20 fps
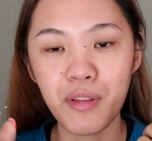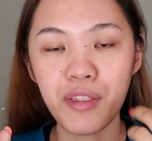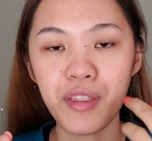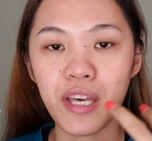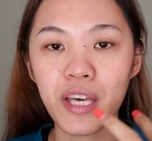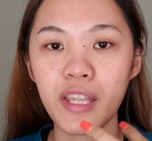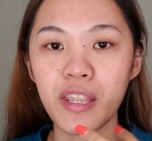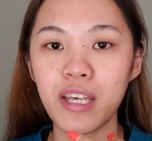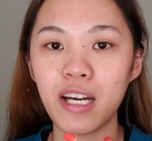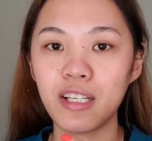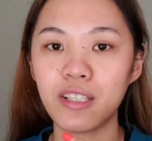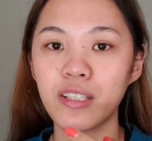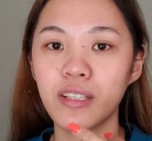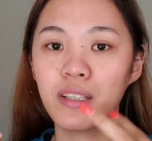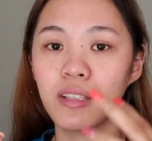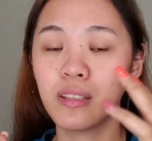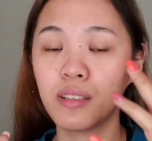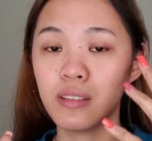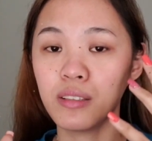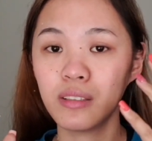think that
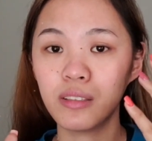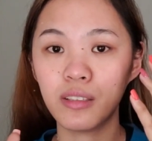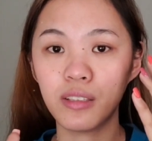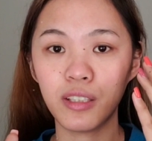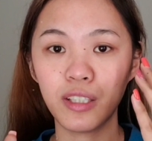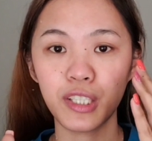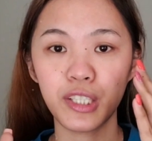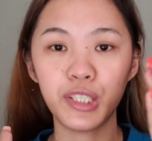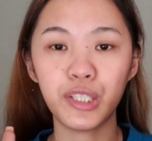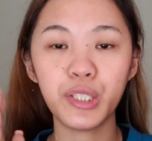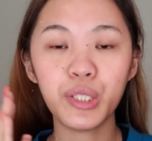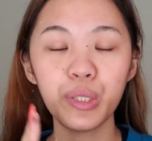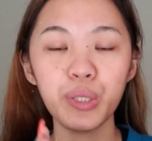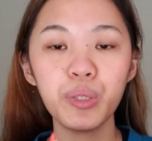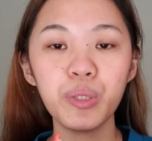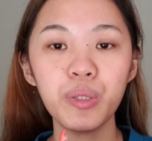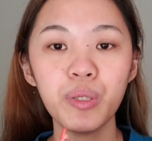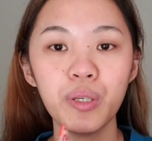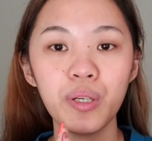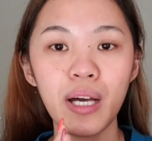
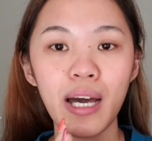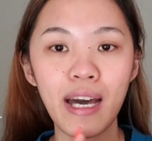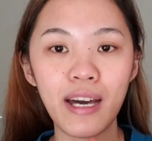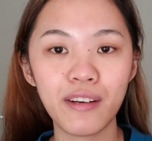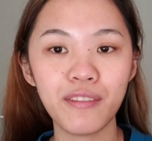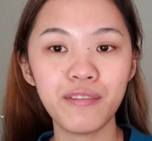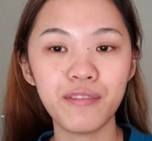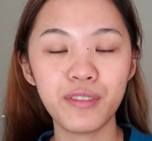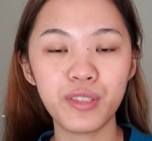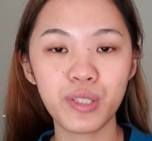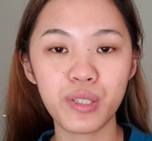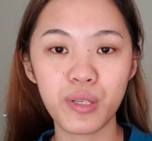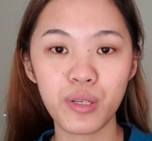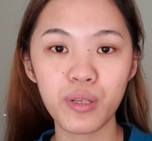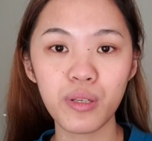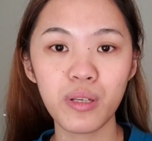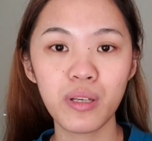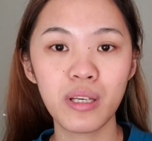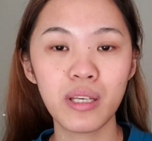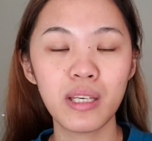you have
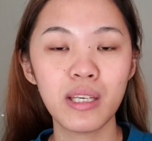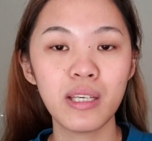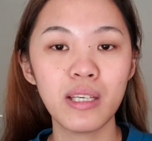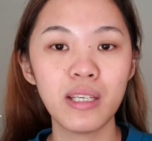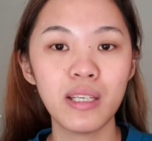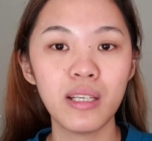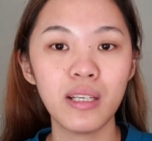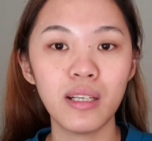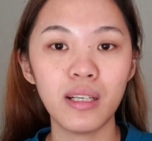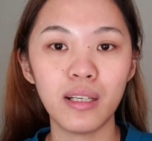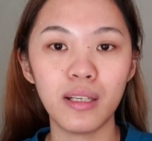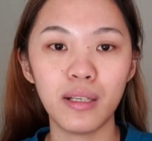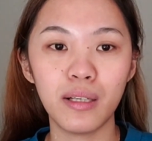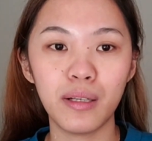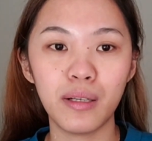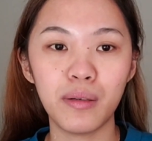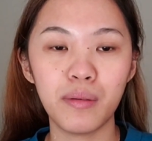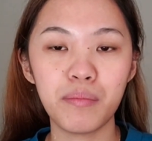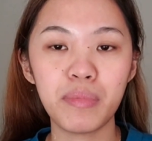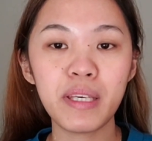to
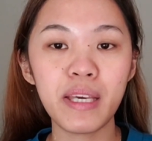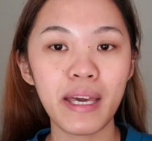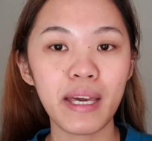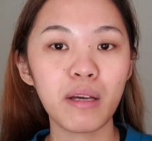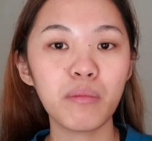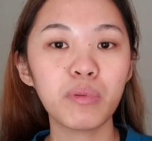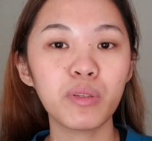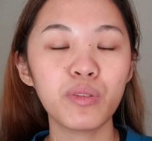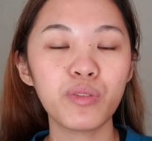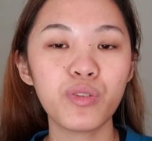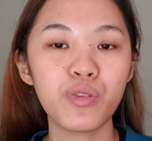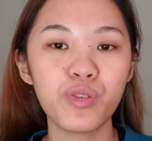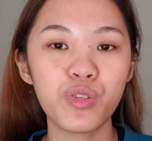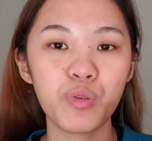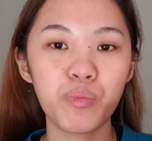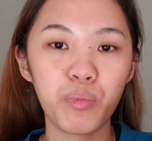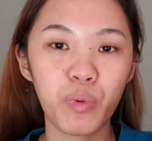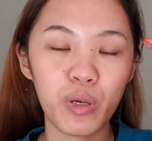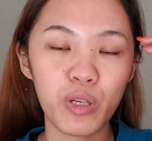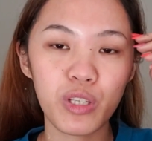be able to
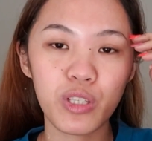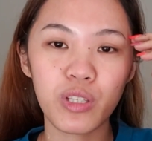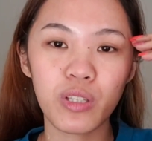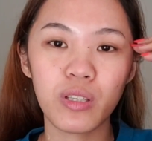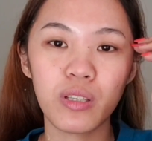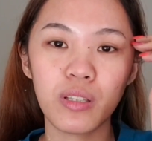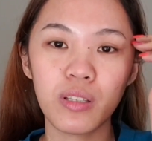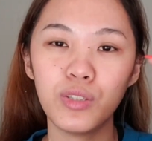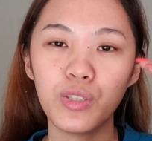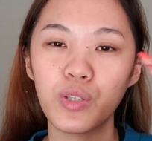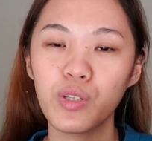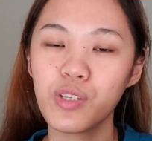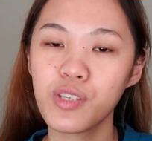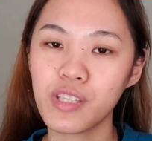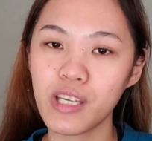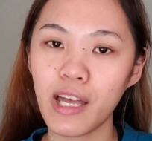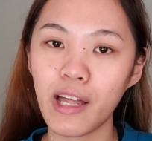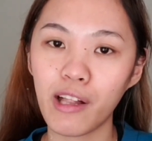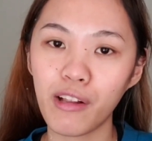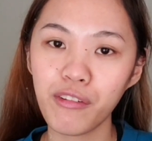support
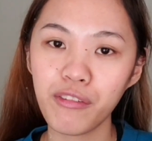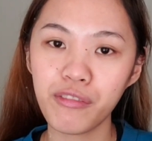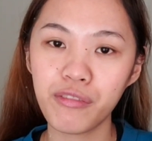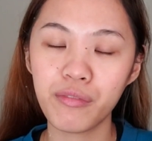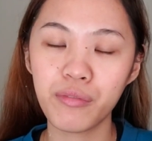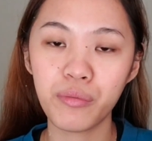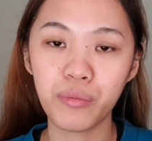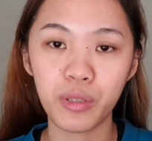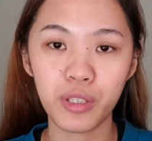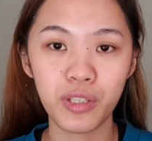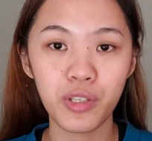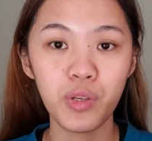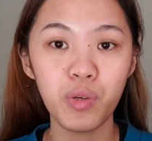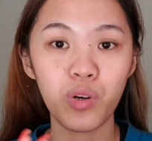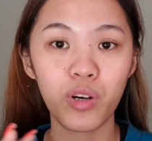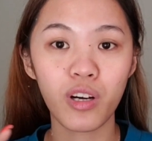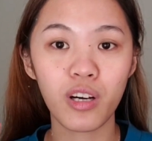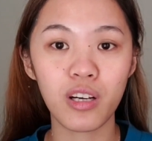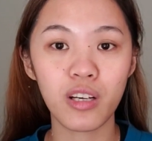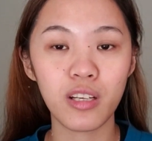yourself when you
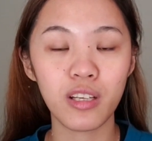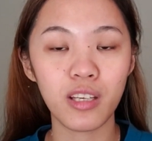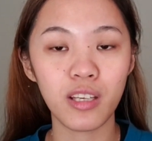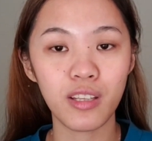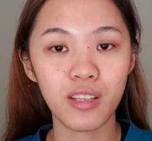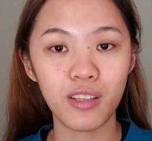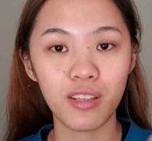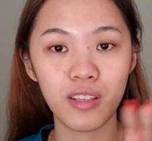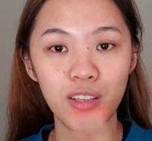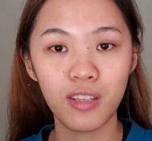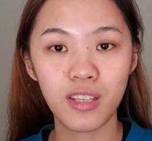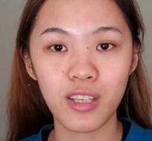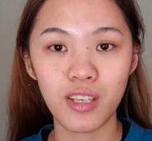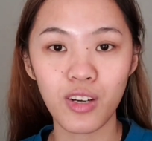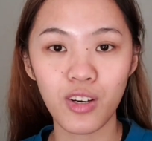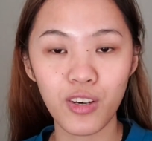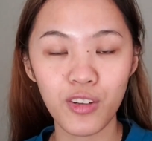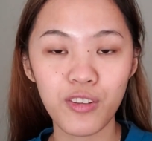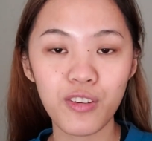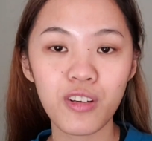are in the
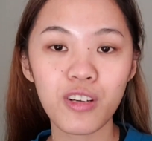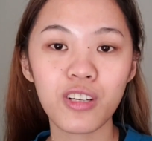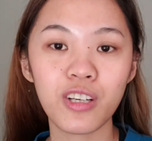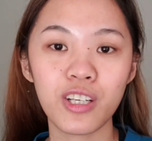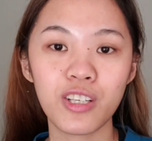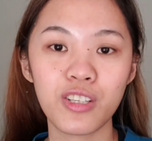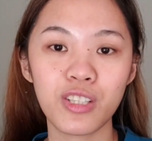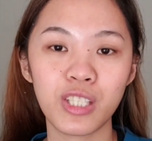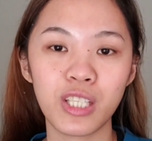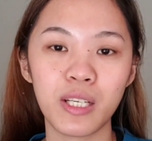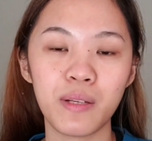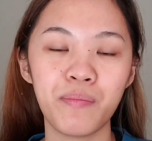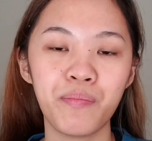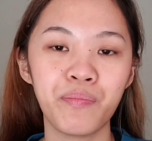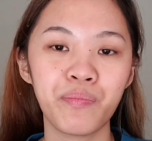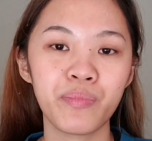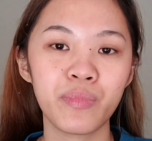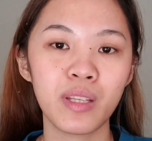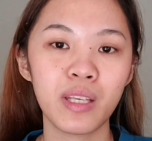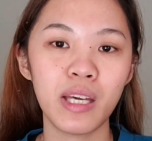other country.
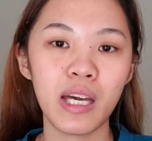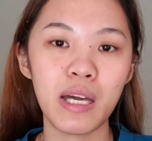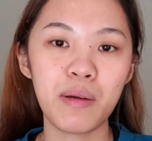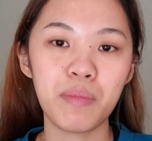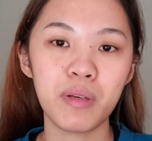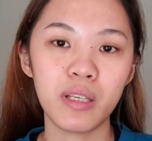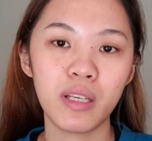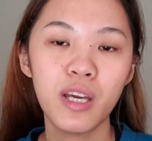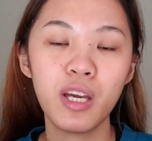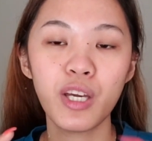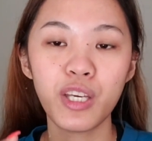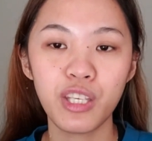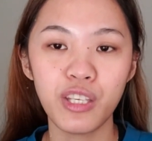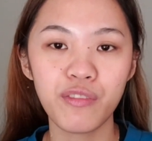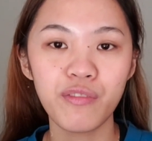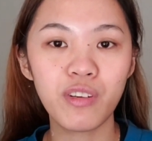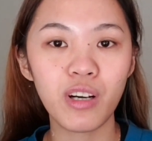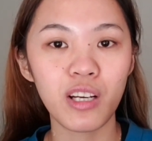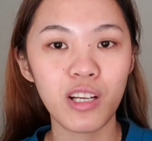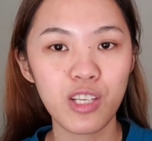I mean,
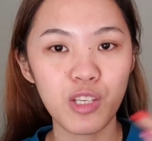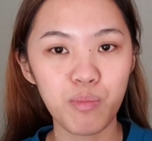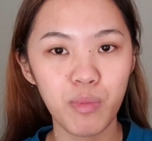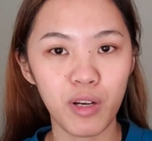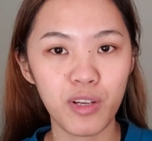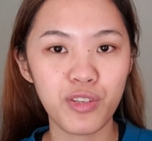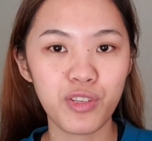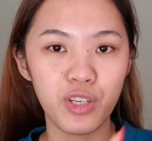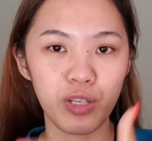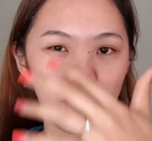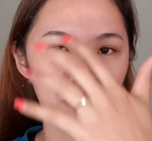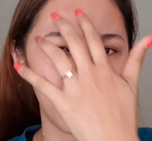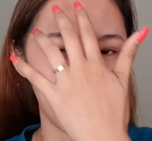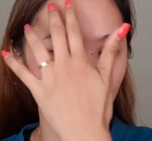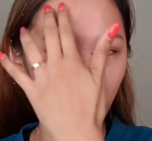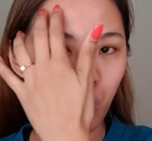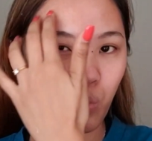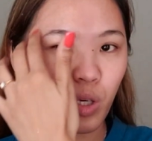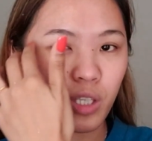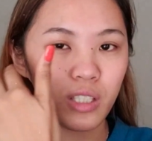you've got a sponsor, but
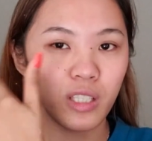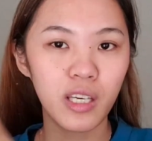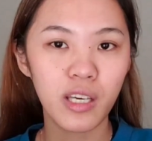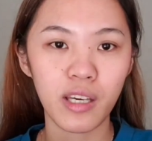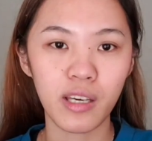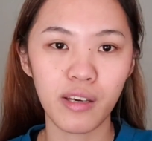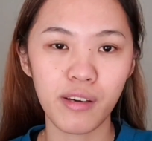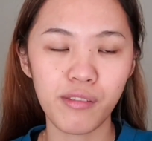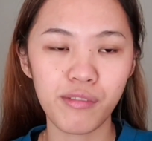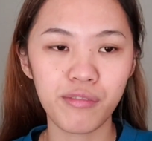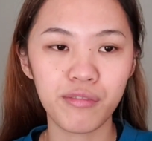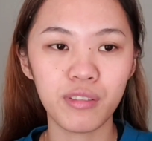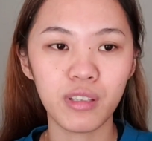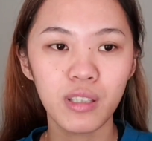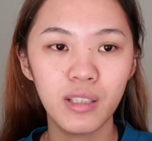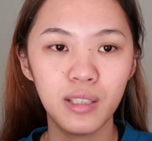what if